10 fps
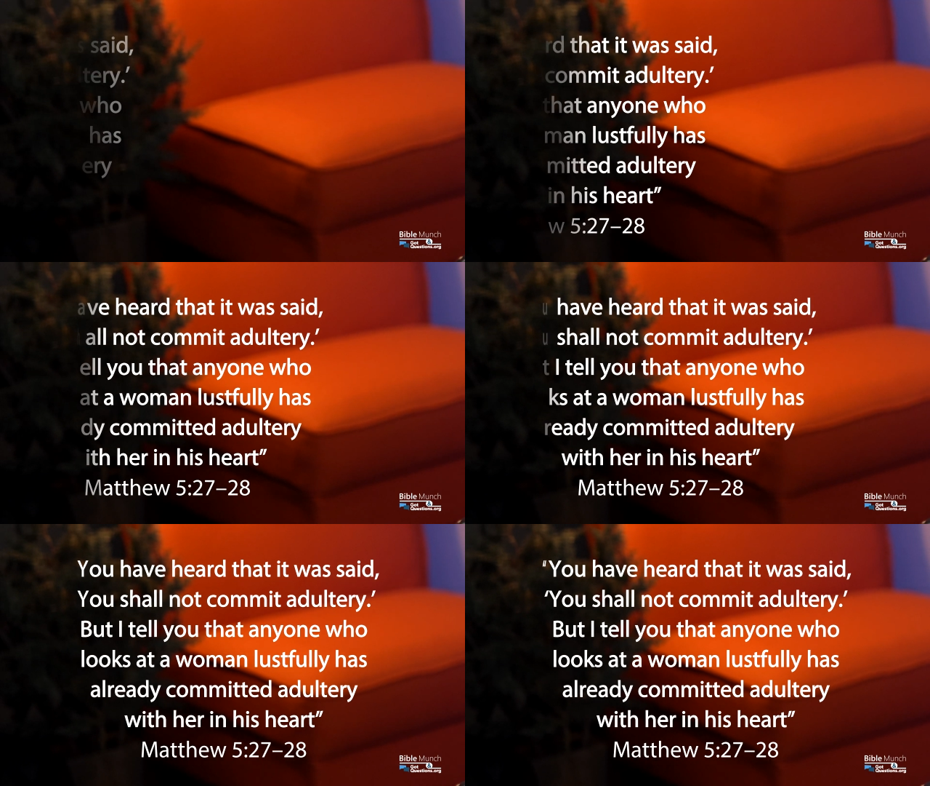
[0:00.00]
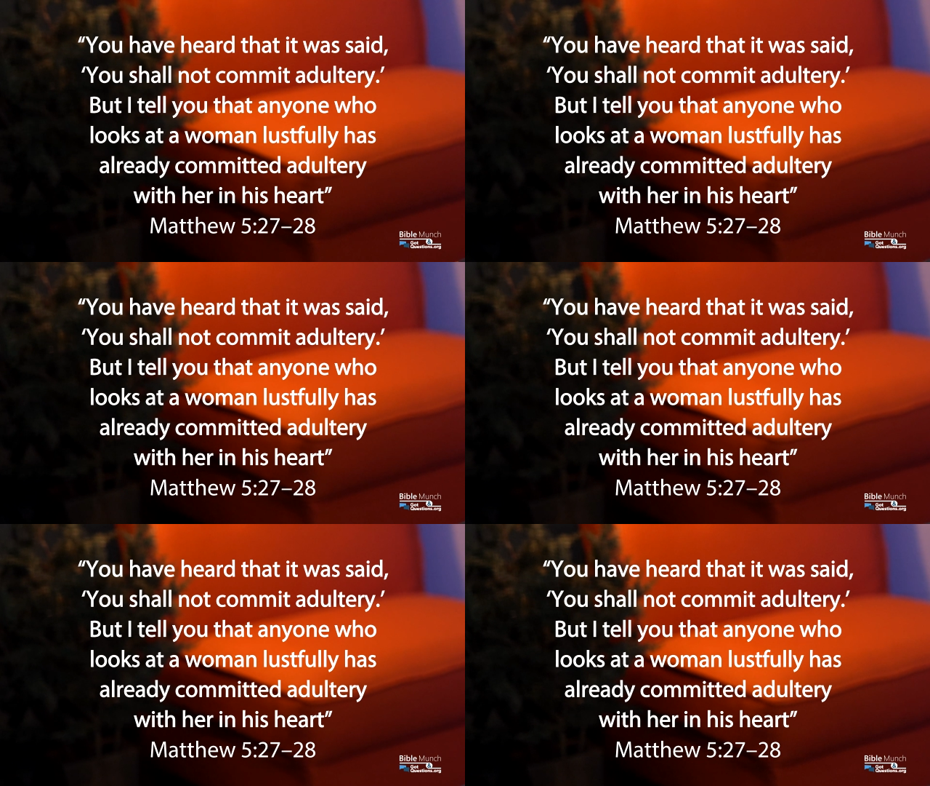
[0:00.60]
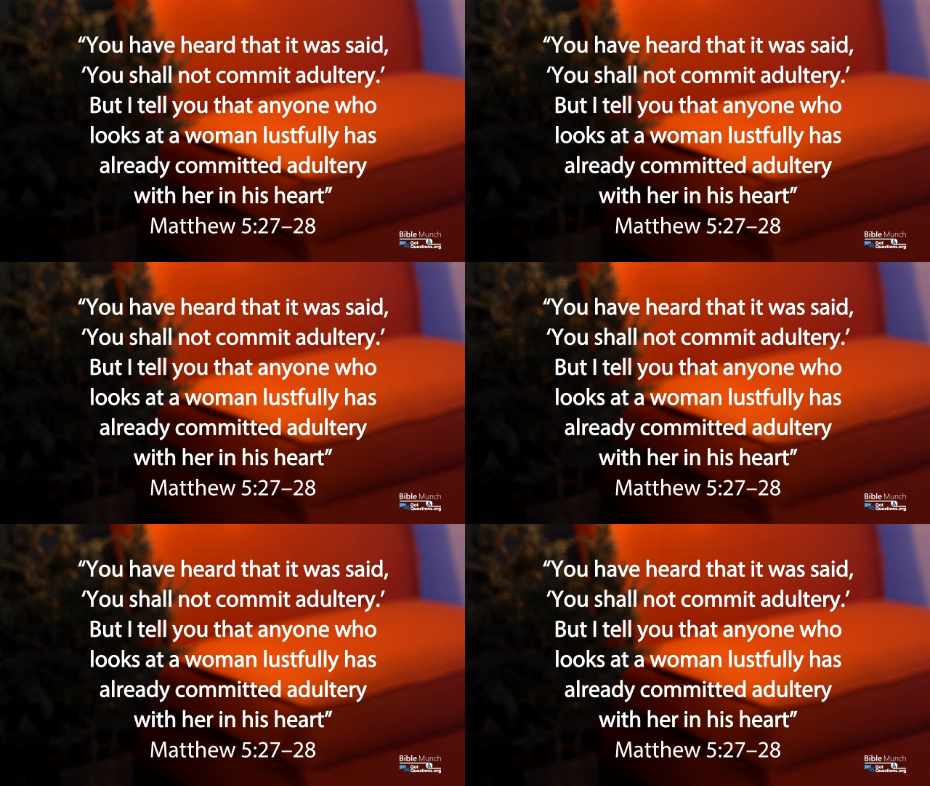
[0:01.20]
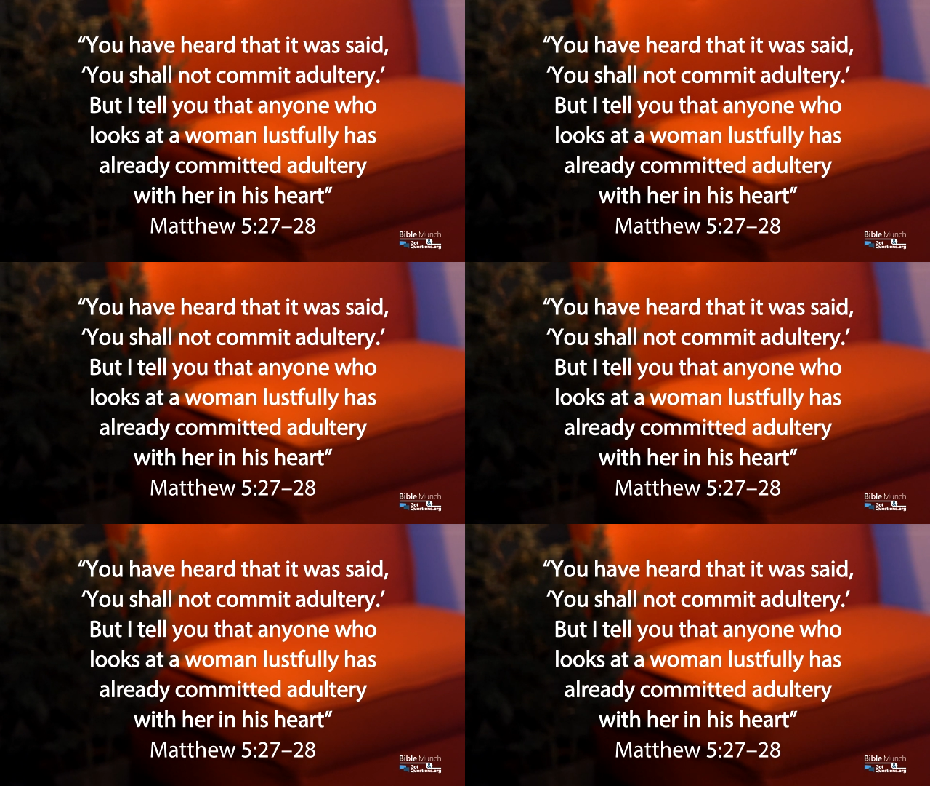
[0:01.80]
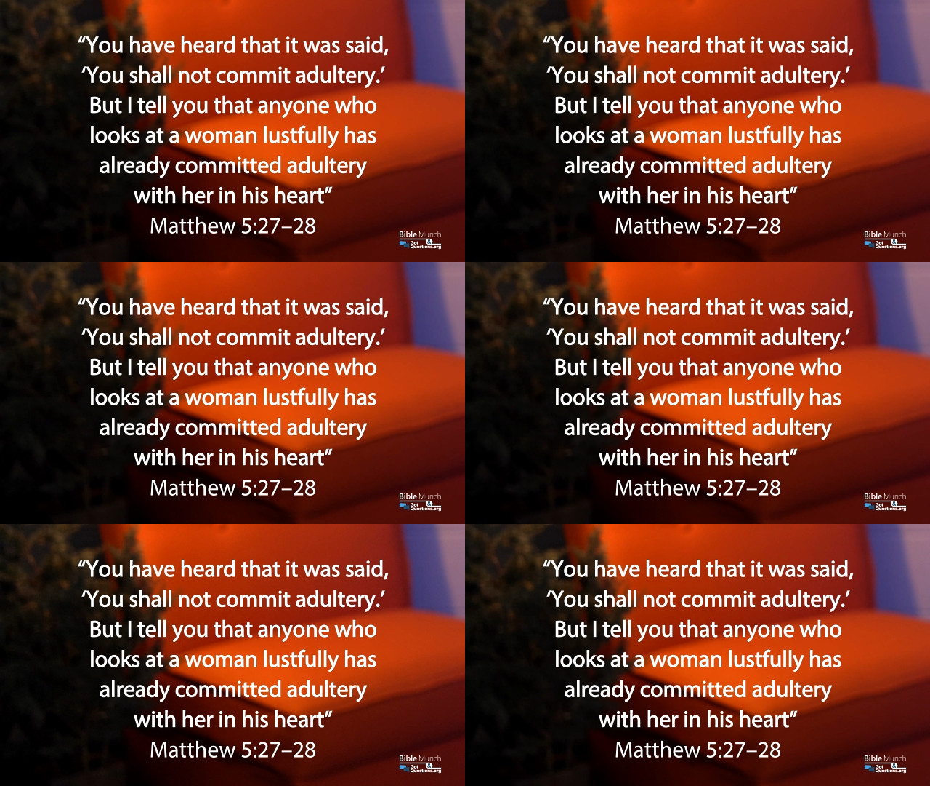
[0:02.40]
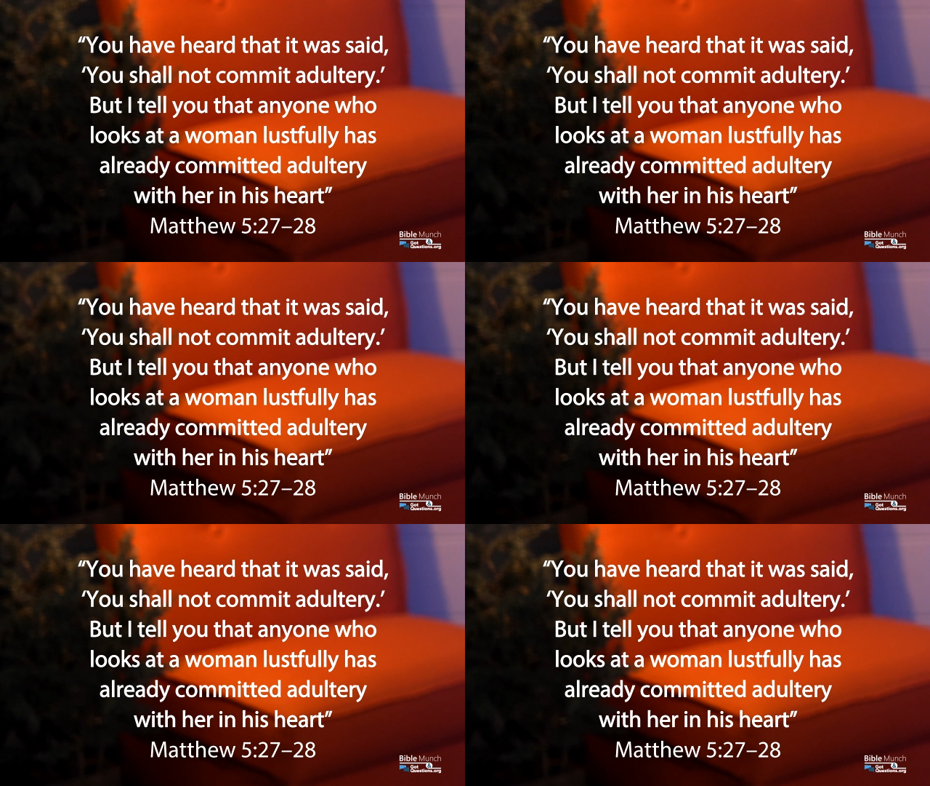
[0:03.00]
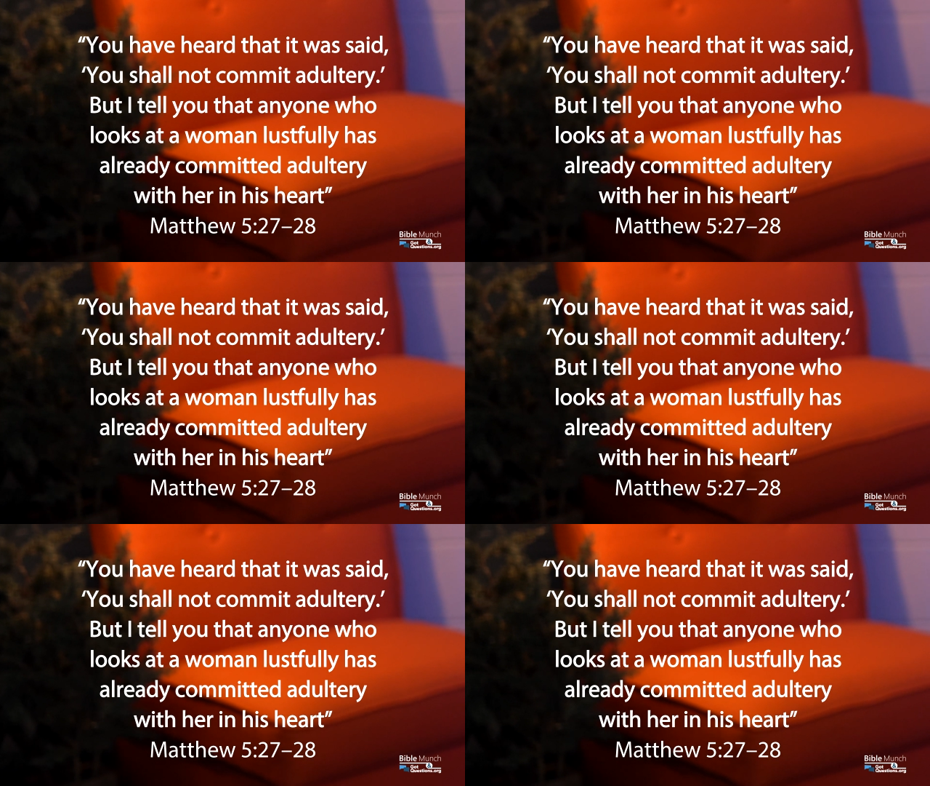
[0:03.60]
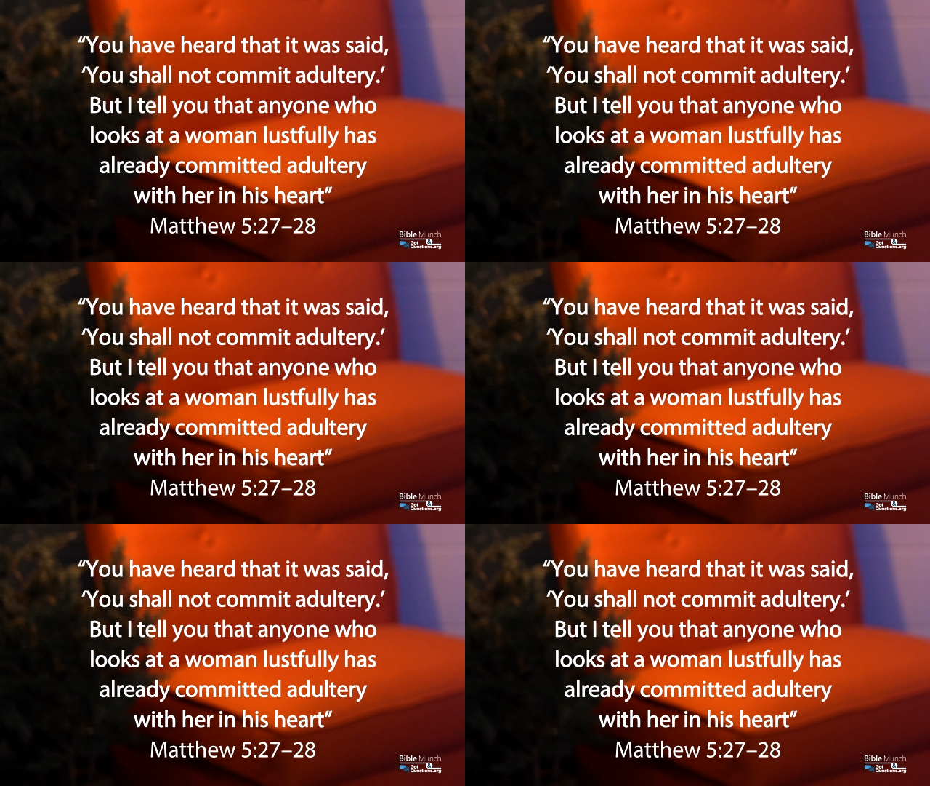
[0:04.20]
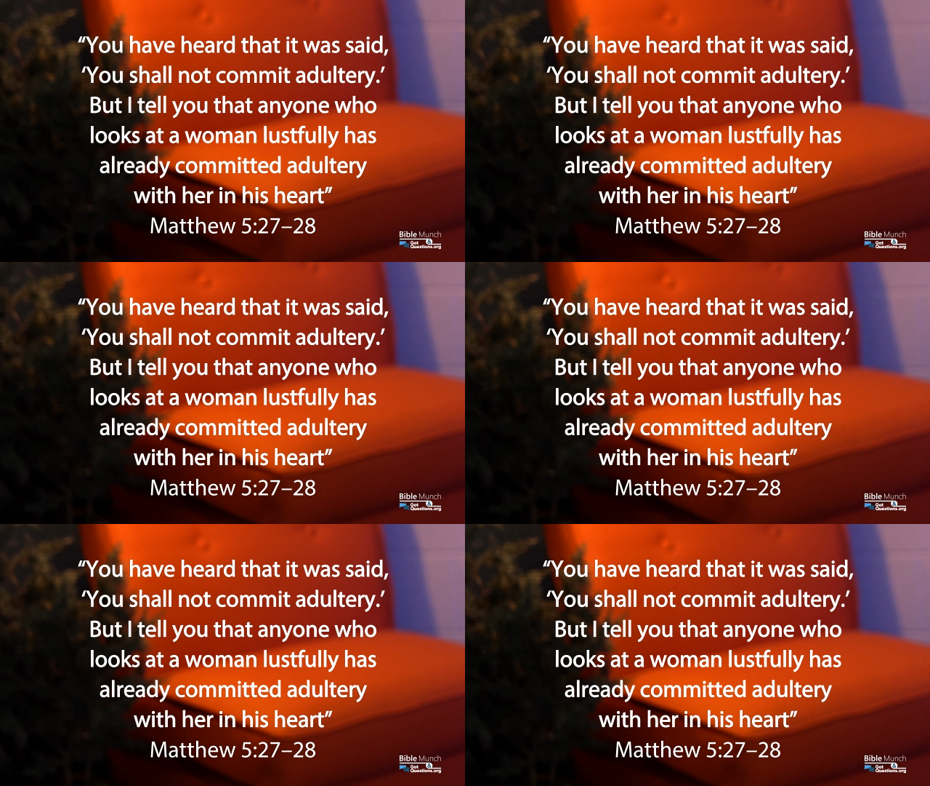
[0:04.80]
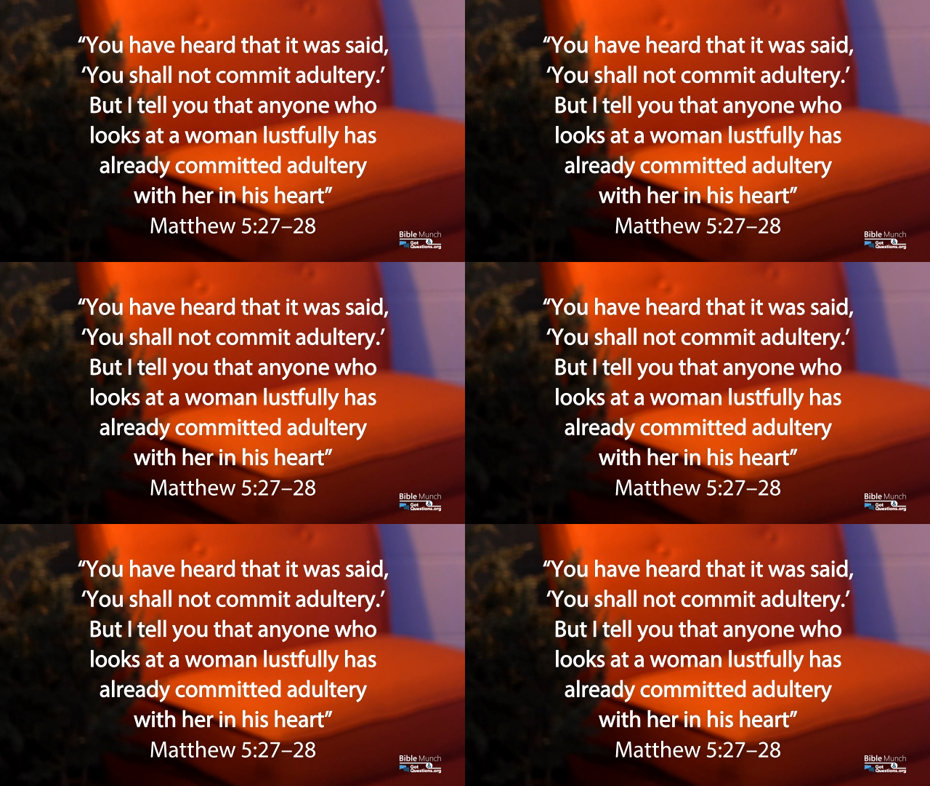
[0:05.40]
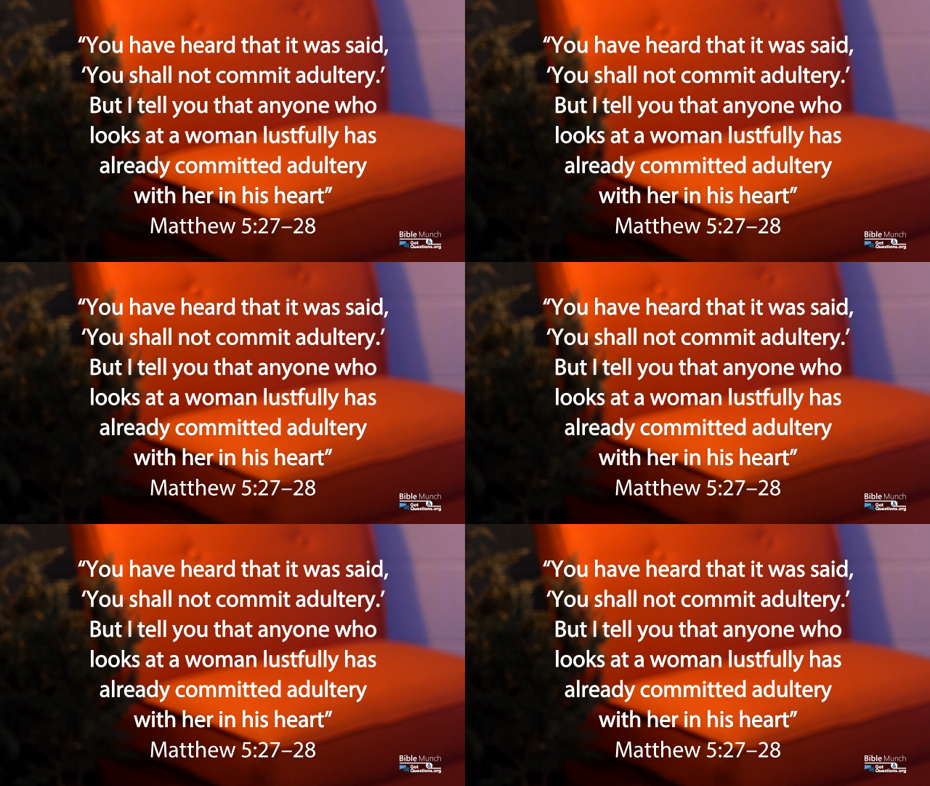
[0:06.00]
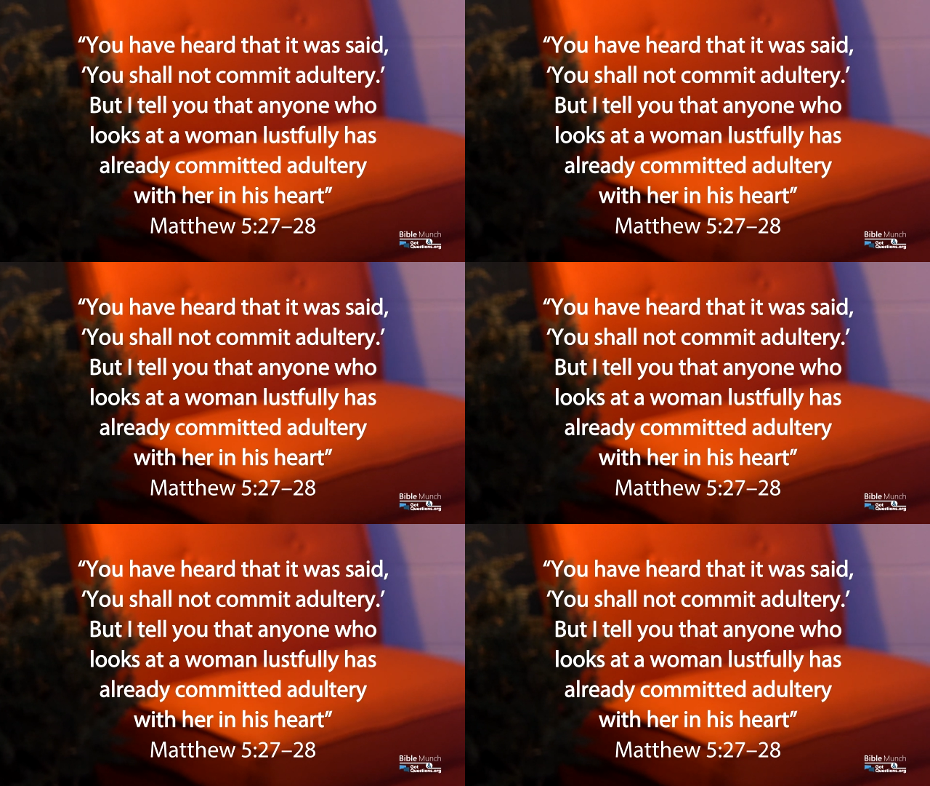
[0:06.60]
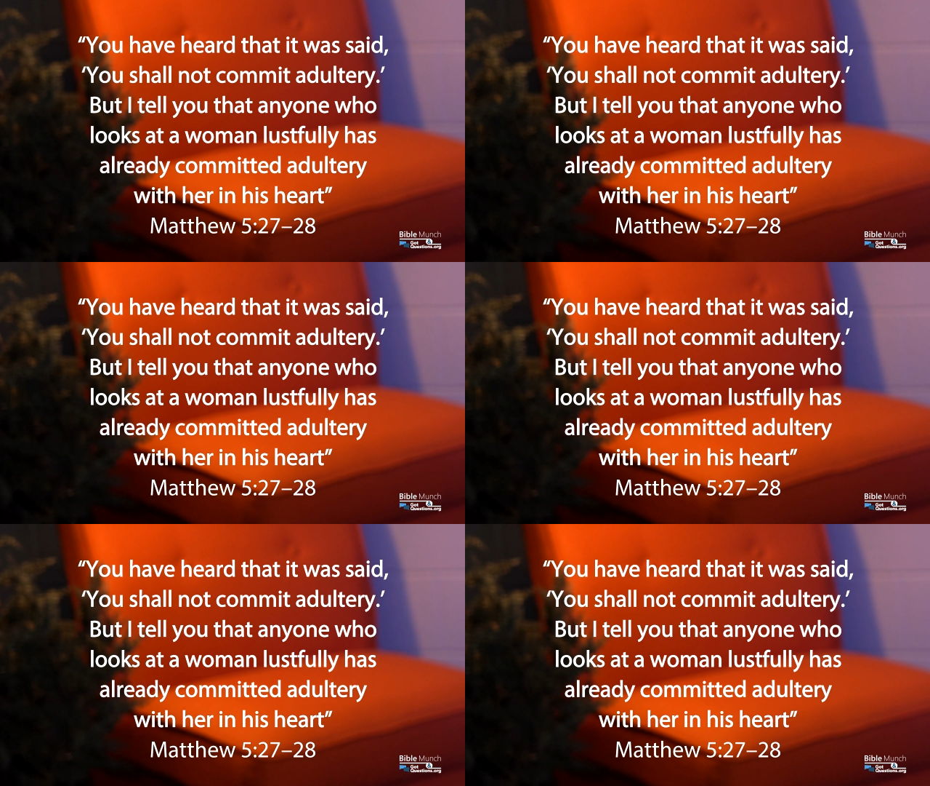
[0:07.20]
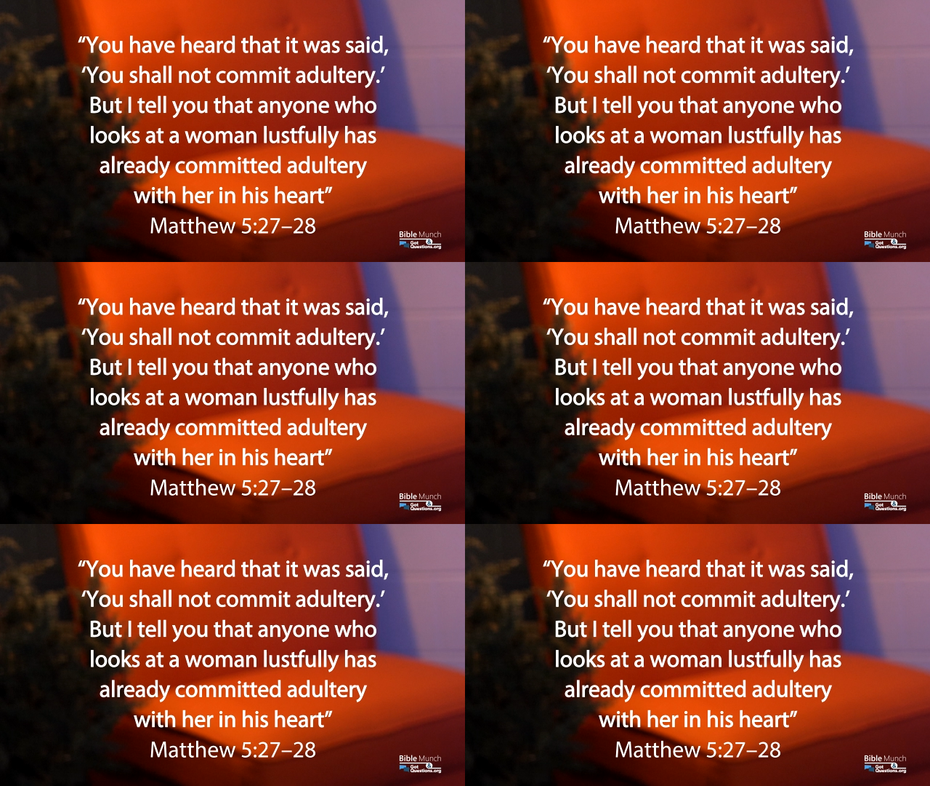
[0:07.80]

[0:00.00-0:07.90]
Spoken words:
[unreadable: no face in view]